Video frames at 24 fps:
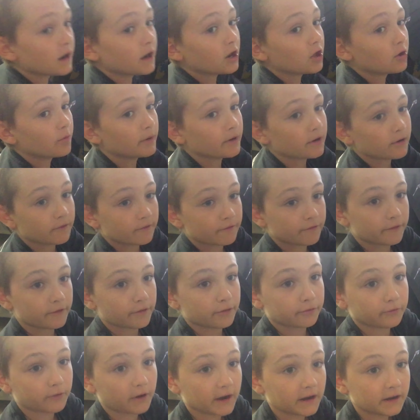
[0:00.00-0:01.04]
a little bit of
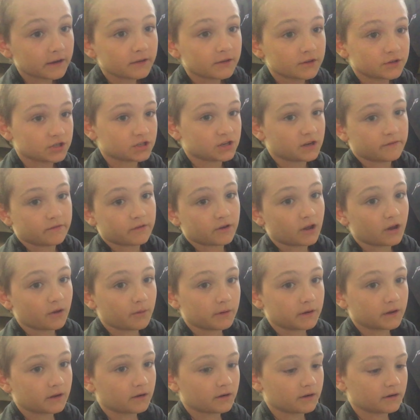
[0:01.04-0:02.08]
thread, because you never know
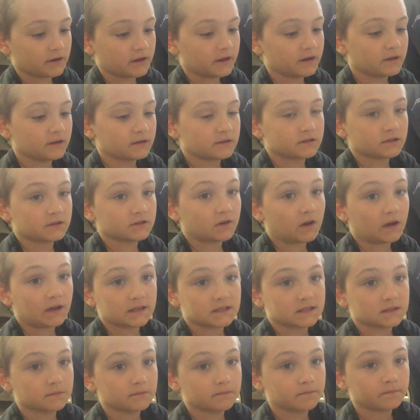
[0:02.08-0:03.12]
when you're going to need it to tie
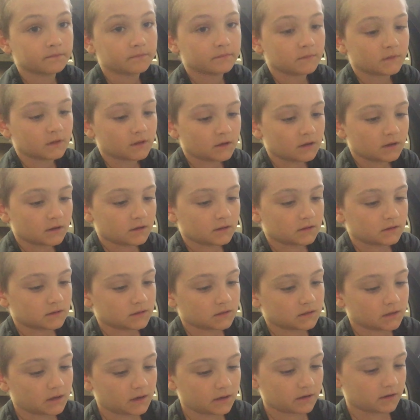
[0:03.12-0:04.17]
some,
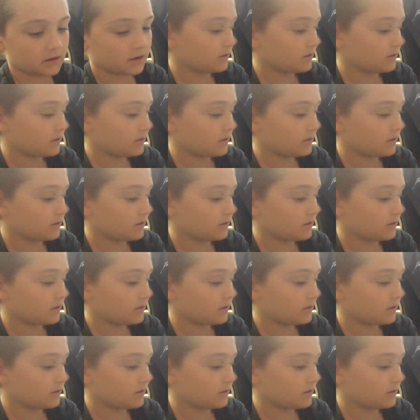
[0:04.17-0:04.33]
I don't know,